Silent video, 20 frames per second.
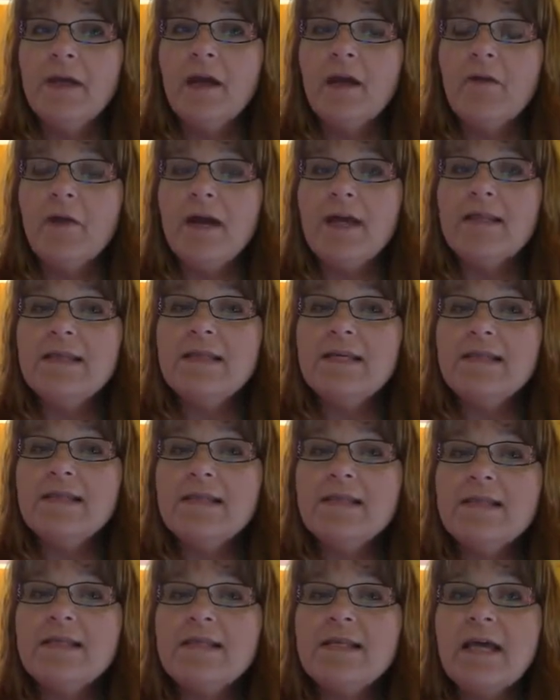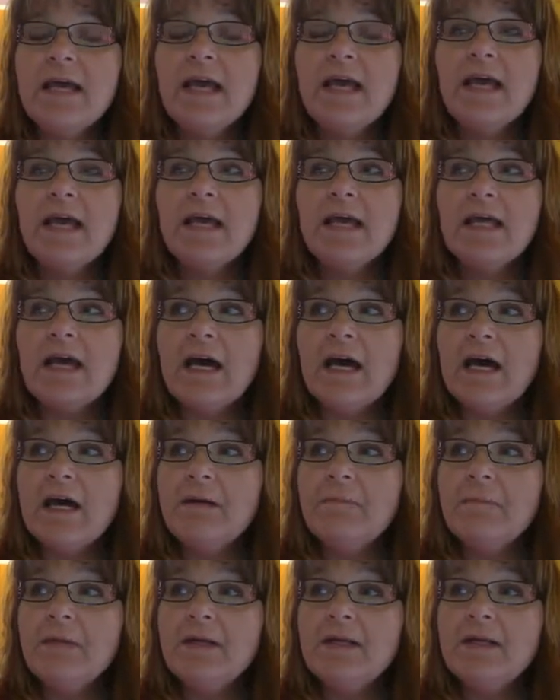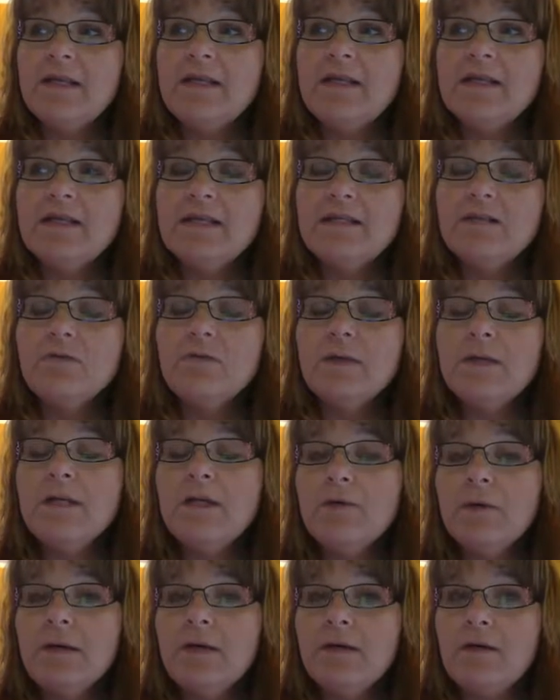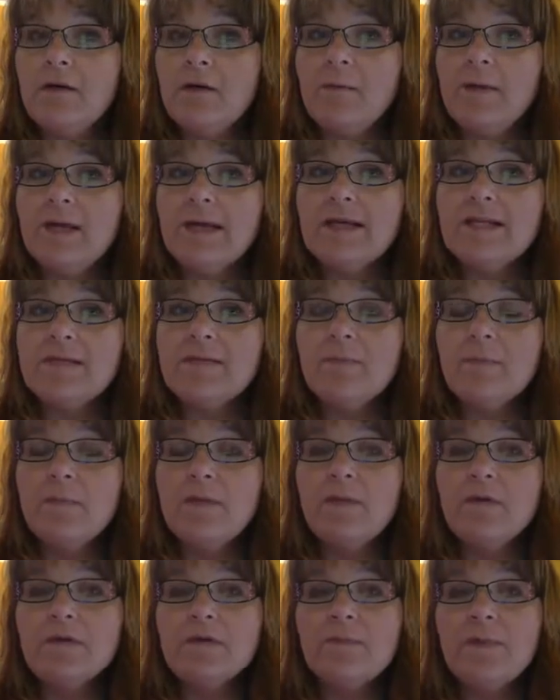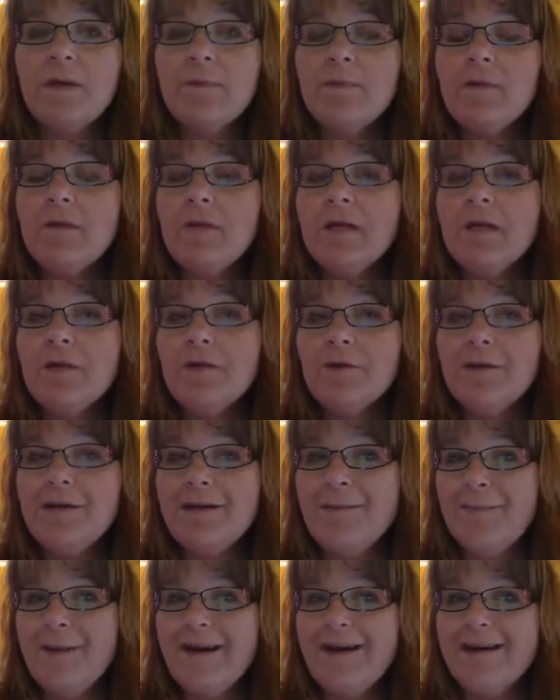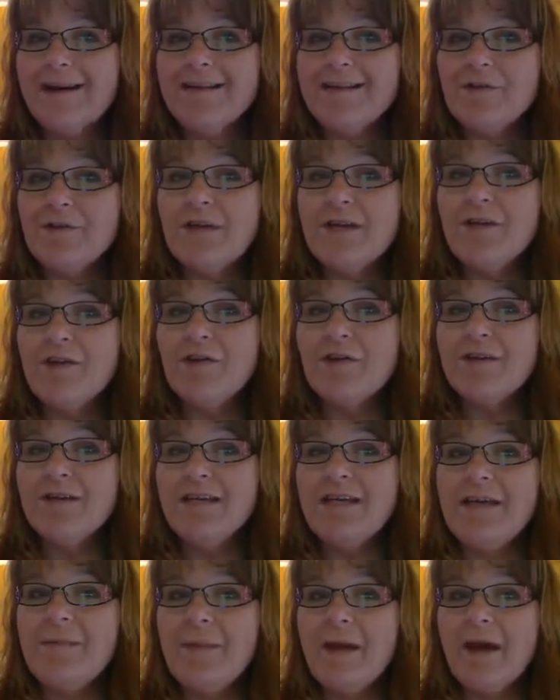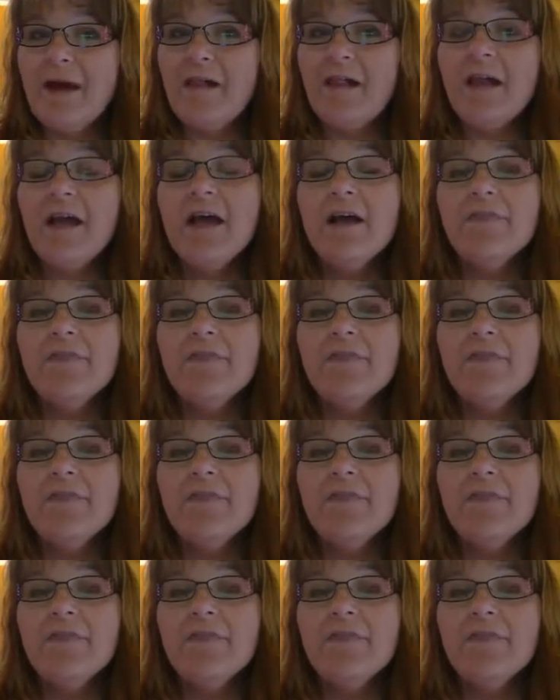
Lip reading: All right, this is really critical because there's people in your inbox or in your email